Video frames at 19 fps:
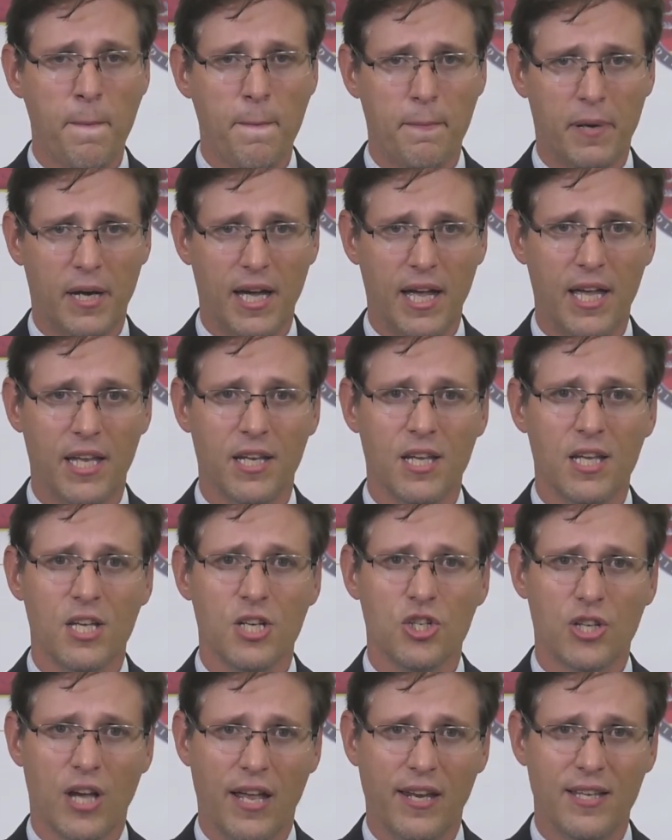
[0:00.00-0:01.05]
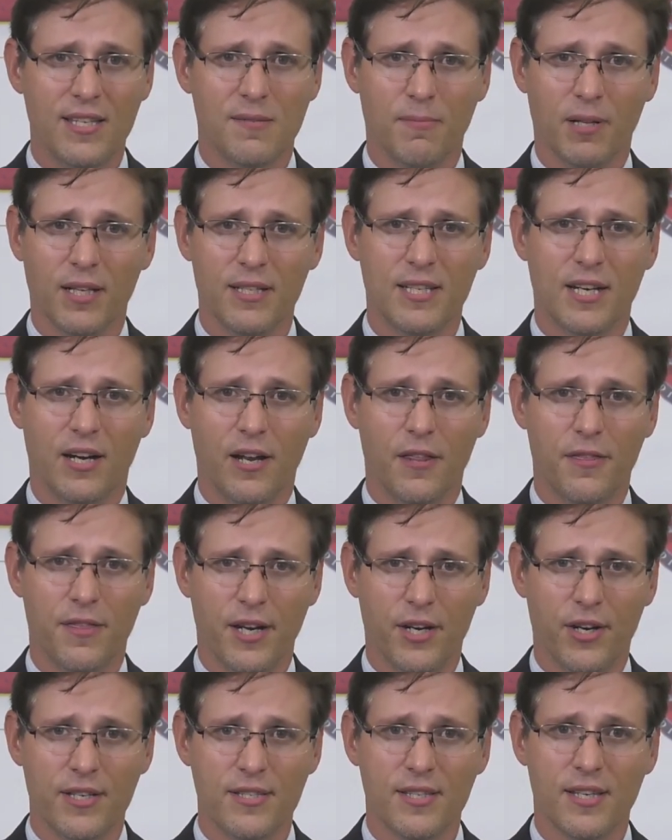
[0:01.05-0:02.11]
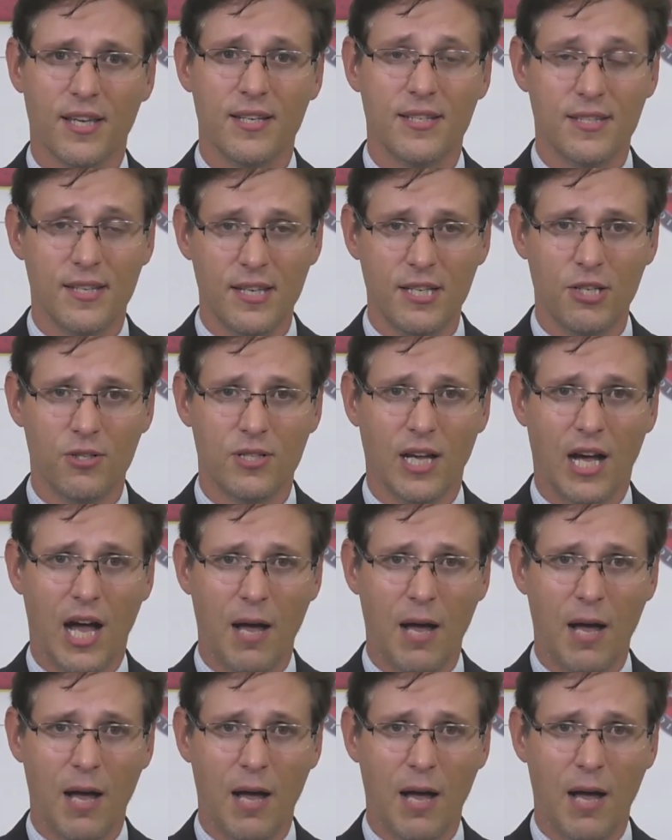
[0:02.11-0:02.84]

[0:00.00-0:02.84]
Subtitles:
but Chinese military theorists continue to